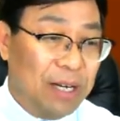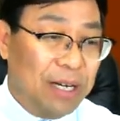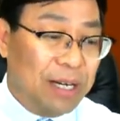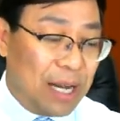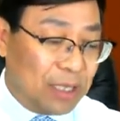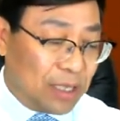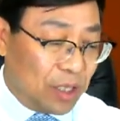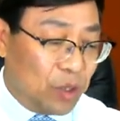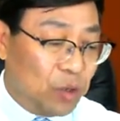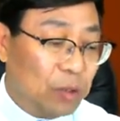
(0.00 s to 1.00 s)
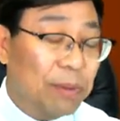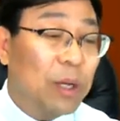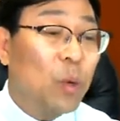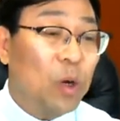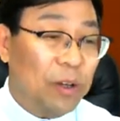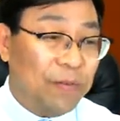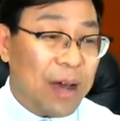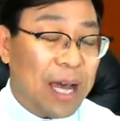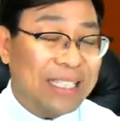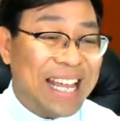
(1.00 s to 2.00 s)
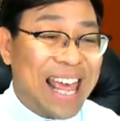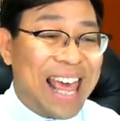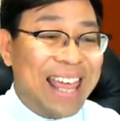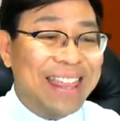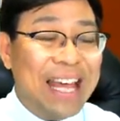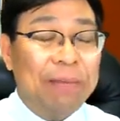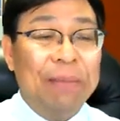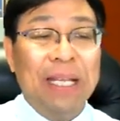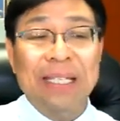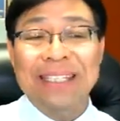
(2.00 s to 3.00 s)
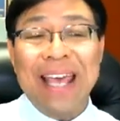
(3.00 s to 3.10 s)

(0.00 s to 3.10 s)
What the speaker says: then you will be qualified. That means